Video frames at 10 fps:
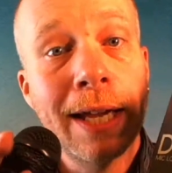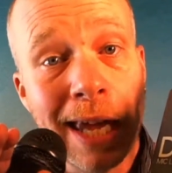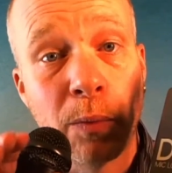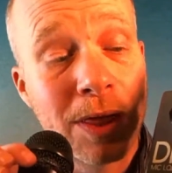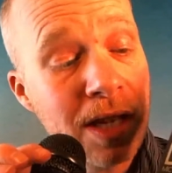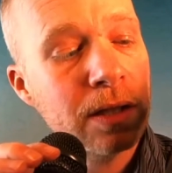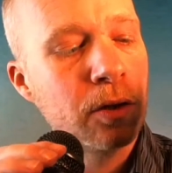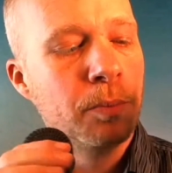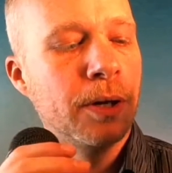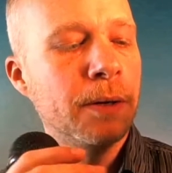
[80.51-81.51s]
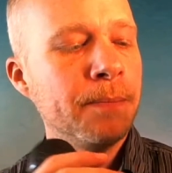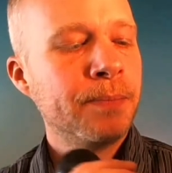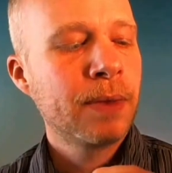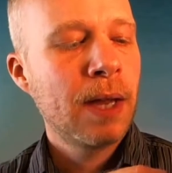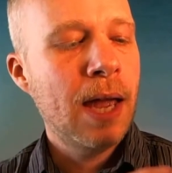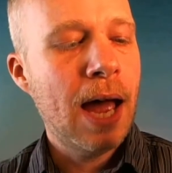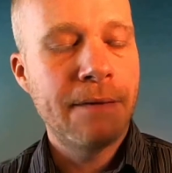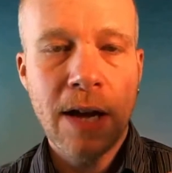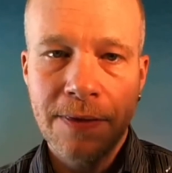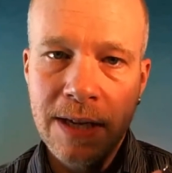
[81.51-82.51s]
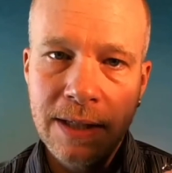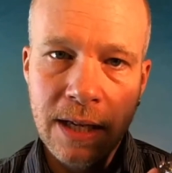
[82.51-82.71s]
Again, with this looper, I've got these